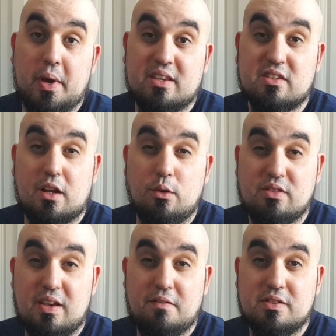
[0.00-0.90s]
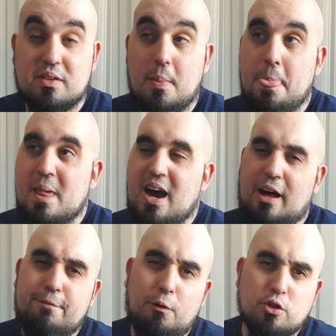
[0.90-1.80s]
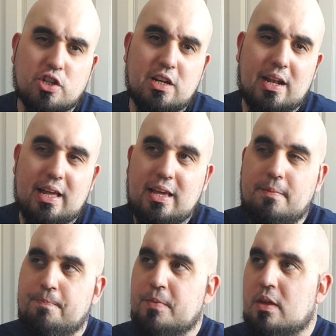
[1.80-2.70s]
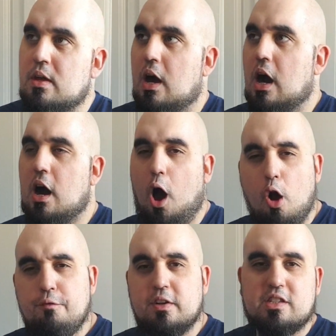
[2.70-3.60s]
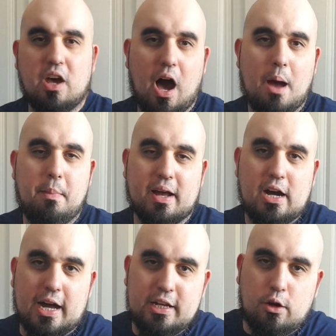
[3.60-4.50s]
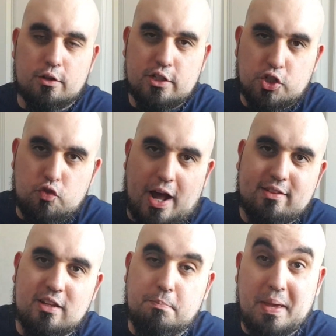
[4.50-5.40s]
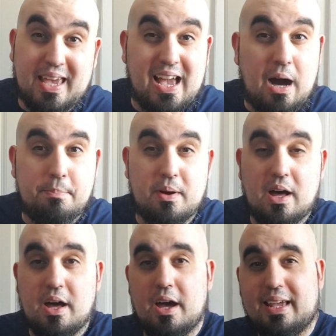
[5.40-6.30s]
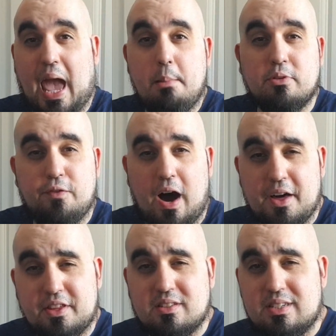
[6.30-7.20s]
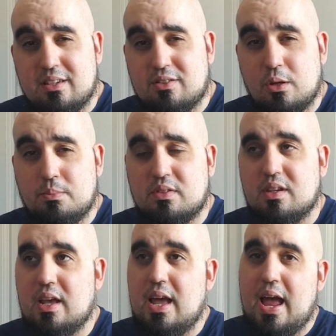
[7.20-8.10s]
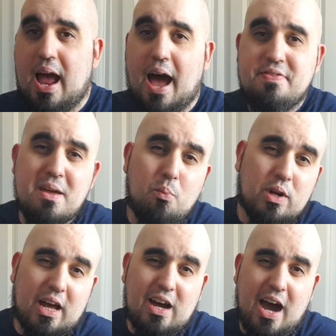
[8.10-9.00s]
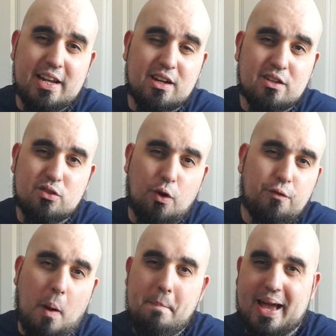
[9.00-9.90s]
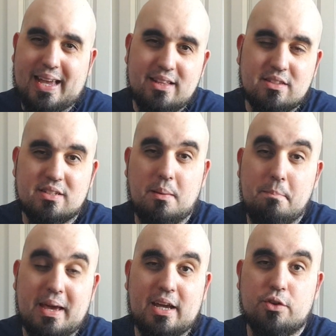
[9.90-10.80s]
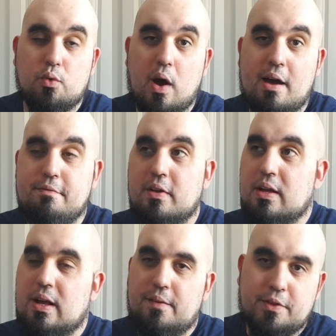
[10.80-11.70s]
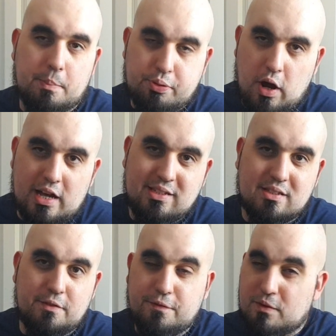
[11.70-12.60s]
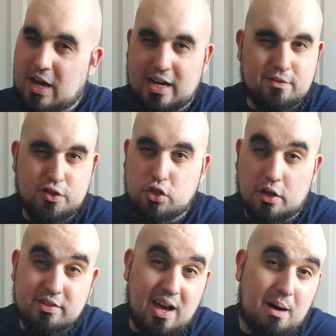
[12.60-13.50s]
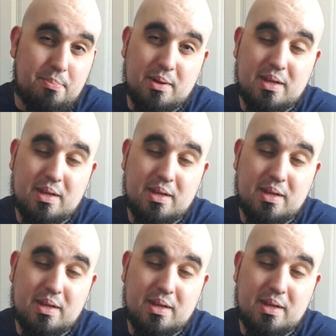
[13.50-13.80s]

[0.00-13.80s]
exclusives. Unfortunately, over time I kind of got distracted picking up games for other systems, and then when I kind of sort of got back into the Mega Drive, the prices have kind of shot up